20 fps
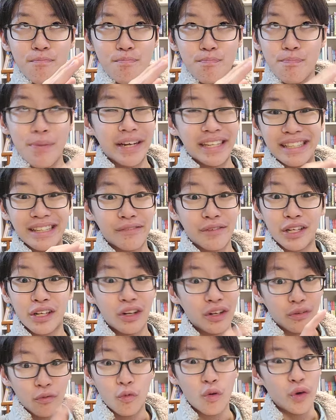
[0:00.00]
basically
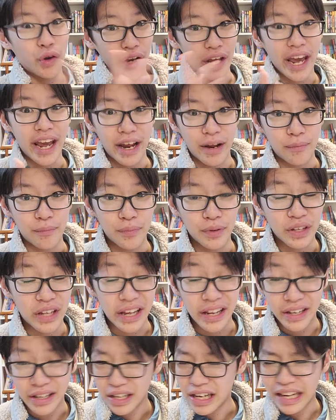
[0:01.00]
call it 1 amp,
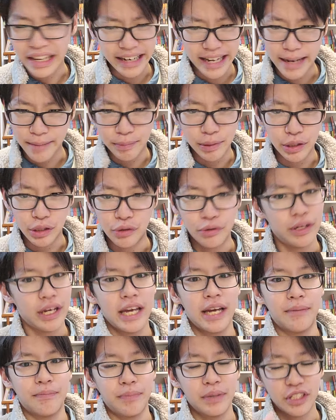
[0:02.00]
and not amplitude
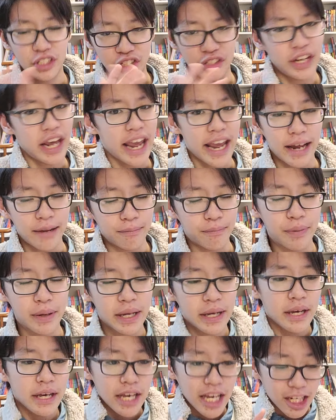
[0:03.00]
amp, but just amp.
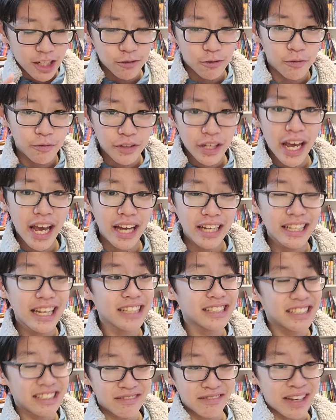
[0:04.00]
And with that,
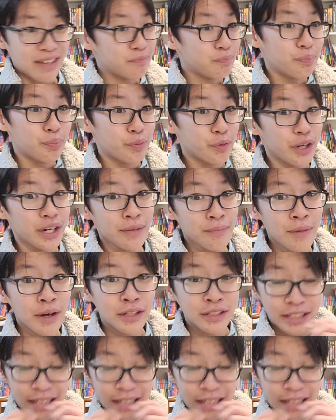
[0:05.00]
that's pretty much